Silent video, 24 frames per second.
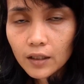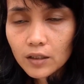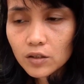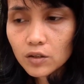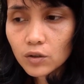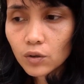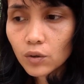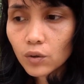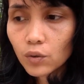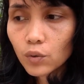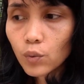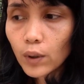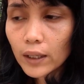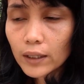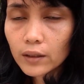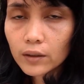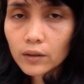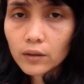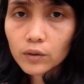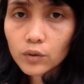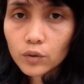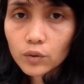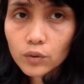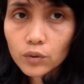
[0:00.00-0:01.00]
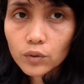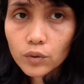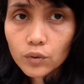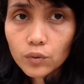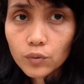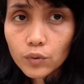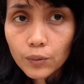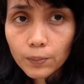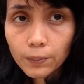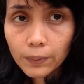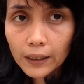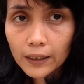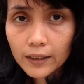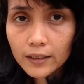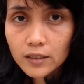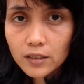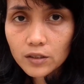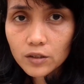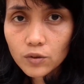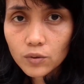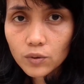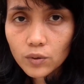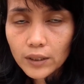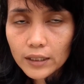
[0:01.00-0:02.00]
So what do root
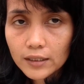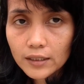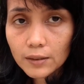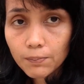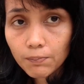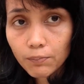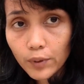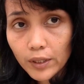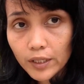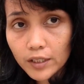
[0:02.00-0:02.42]
plants do is it